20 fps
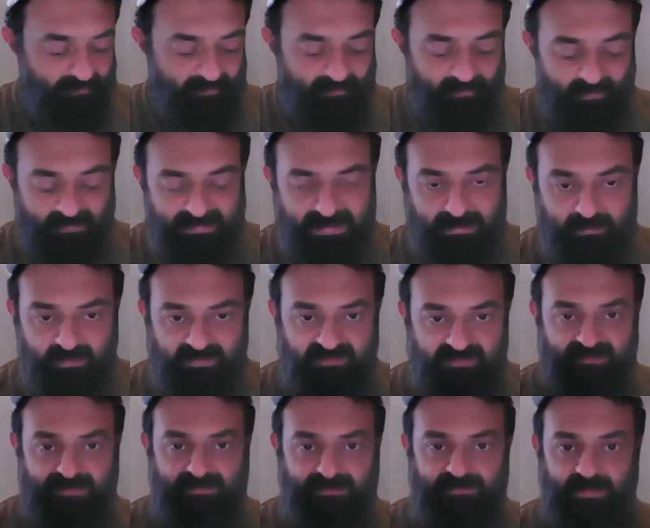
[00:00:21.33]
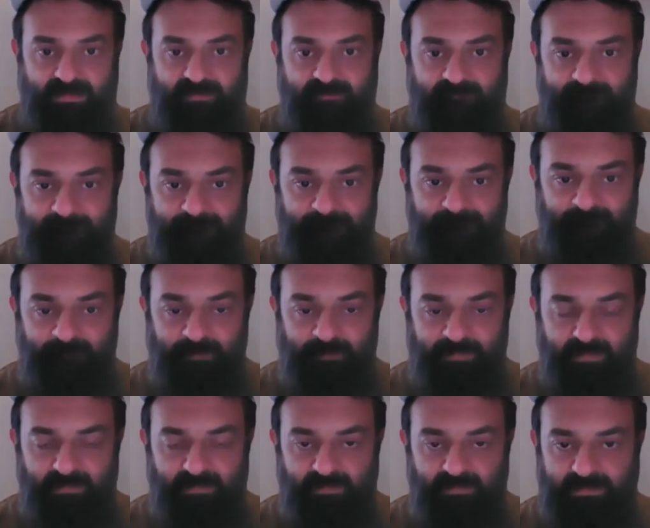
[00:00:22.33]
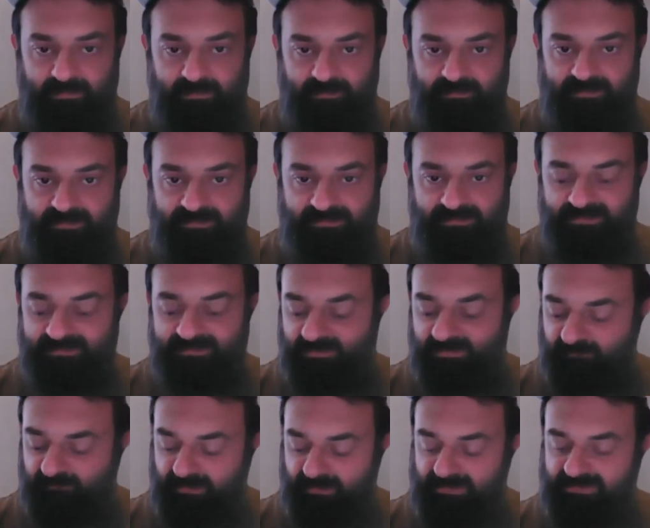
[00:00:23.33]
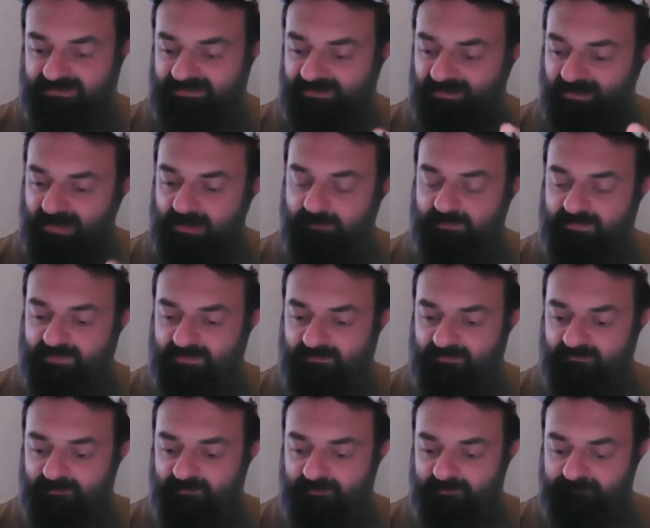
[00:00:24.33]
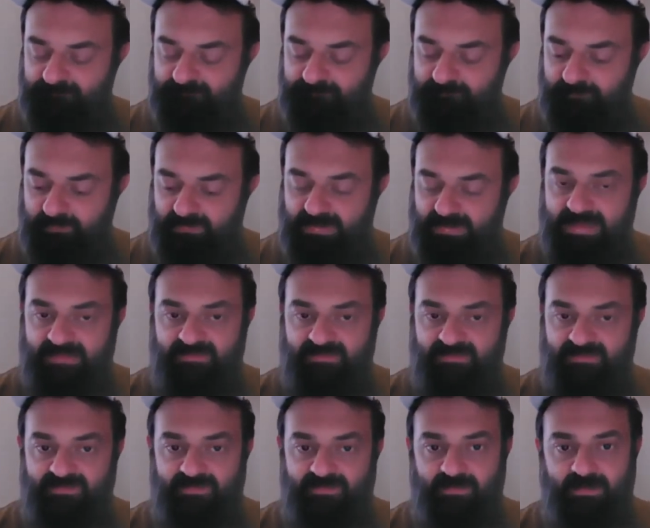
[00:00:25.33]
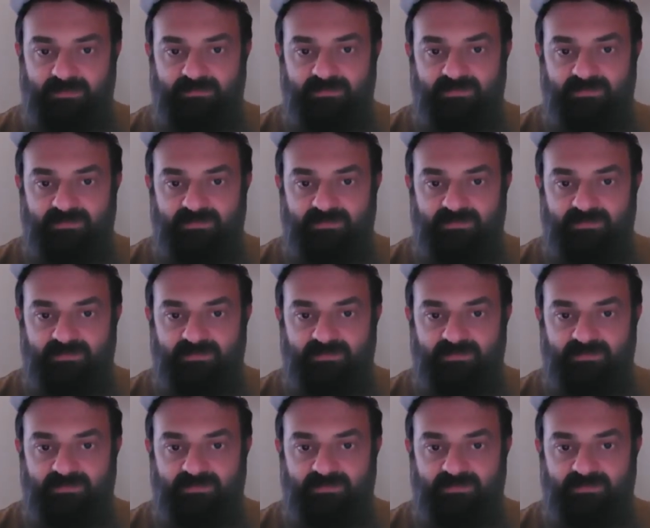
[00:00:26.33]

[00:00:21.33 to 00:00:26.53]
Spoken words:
when they would see like the different types of plants and